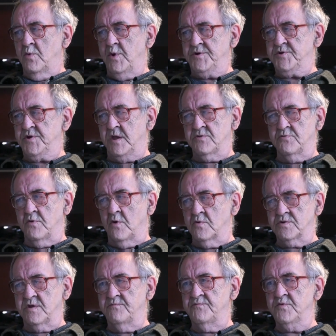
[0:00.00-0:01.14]
which had
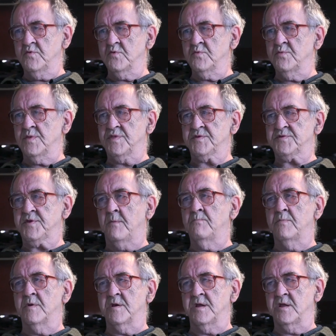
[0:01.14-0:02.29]
rendezvoused with a
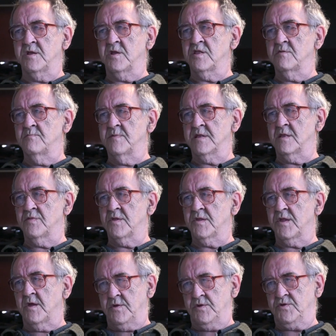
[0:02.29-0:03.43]
submarine in the middle of
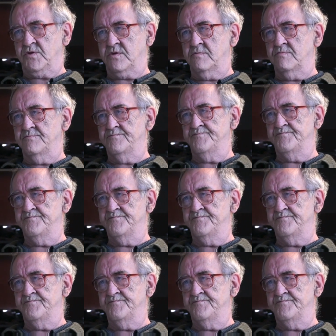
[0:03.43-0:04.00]
the night.